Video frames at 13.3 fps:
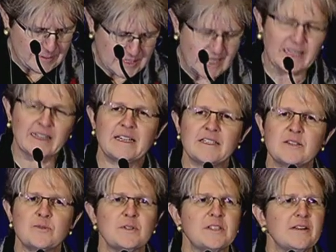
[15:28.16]
set
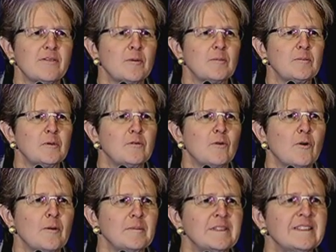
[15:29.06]
list was never
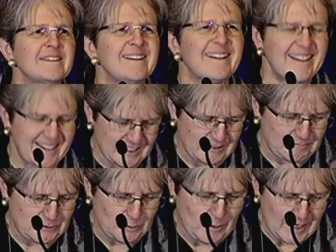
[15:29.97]
performed uh,
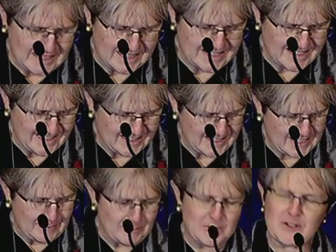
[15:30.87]
twice, the
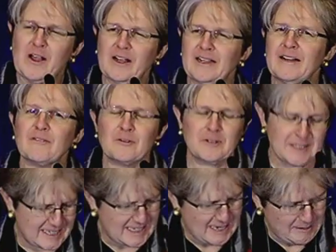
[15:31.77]
same song never in
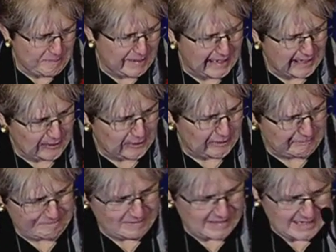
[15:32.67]
the same manner.
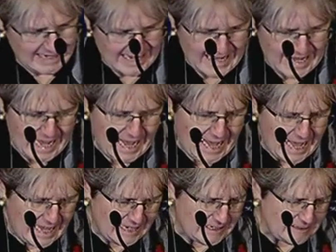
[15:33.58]

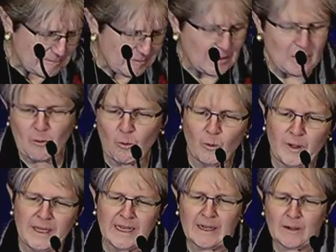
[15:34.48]
And
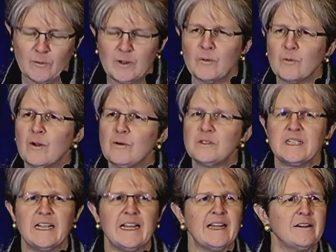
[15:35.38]
we, uh, we
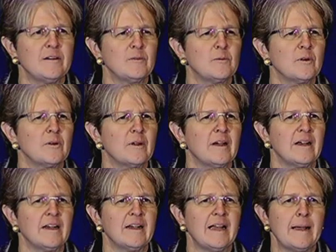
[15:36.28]
wrote and were
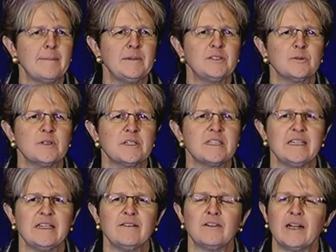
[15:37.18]
uh, happy to
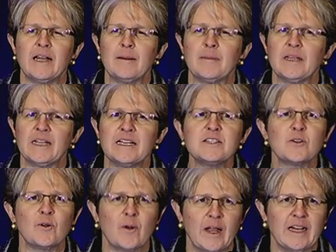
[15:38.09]
receive an
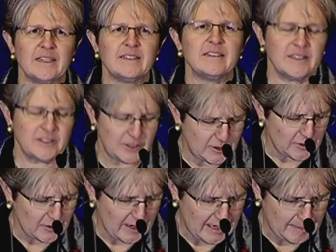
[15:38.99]
IMLS grant, a two
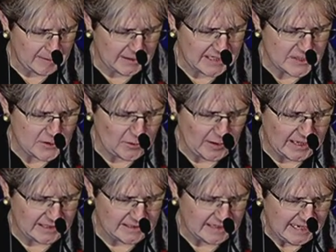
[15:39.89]
year IMLS
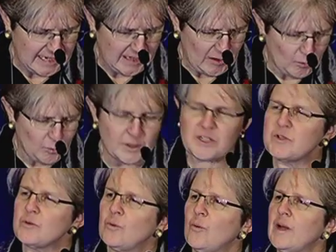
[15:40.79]
grant,
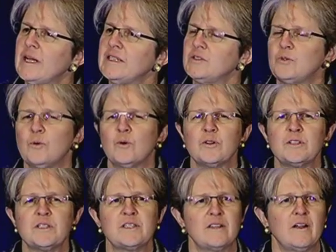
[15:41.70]
which went
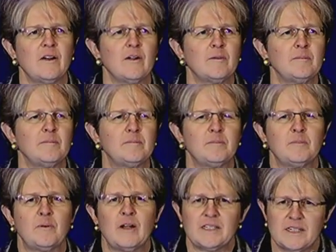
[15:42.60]
towards our
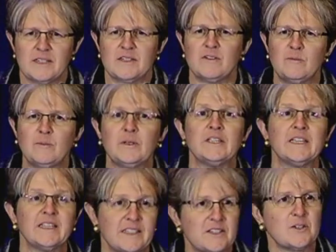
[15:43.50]
process of
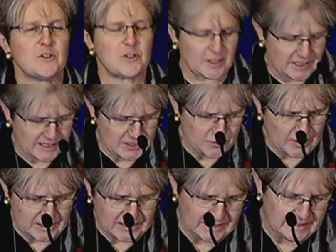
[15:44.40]
building the socially
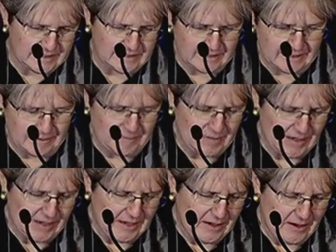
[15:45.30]
constructed uh,
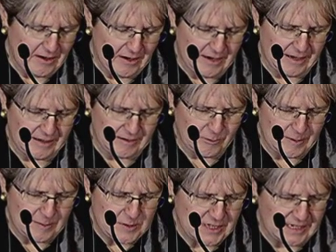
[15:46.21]
uh,
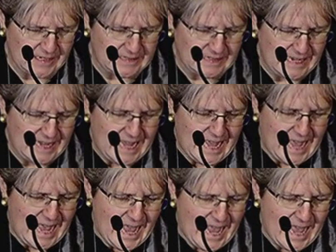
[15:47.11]
website.
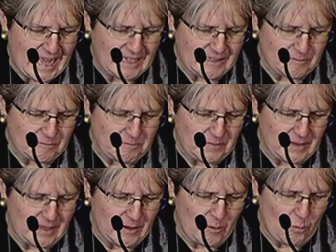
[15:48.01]
And
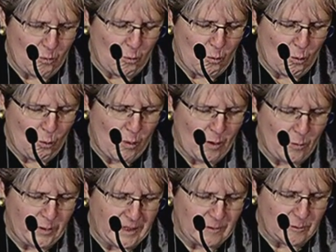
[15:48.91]
what
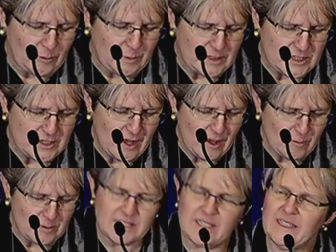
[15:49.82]
we what we saw
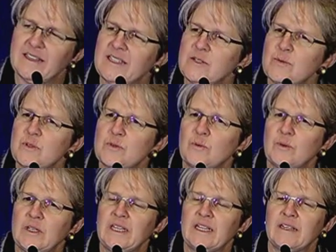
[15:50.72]
was that this was
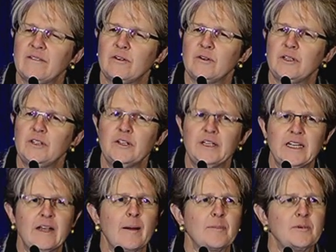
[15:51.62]
really a very
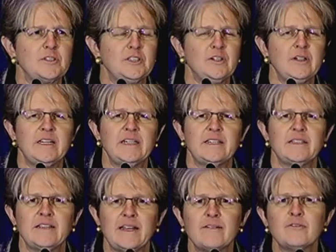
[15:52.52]
unique opportunity
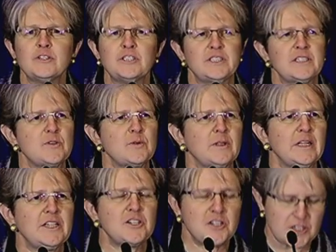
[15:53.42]
to leverage this
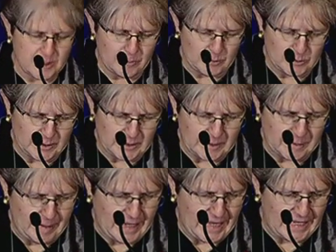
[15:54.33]
relationship between the
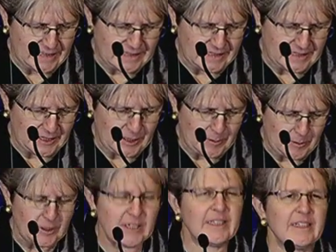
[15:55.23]
band and the
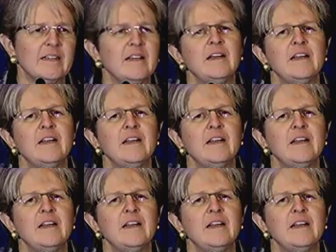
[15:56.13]
community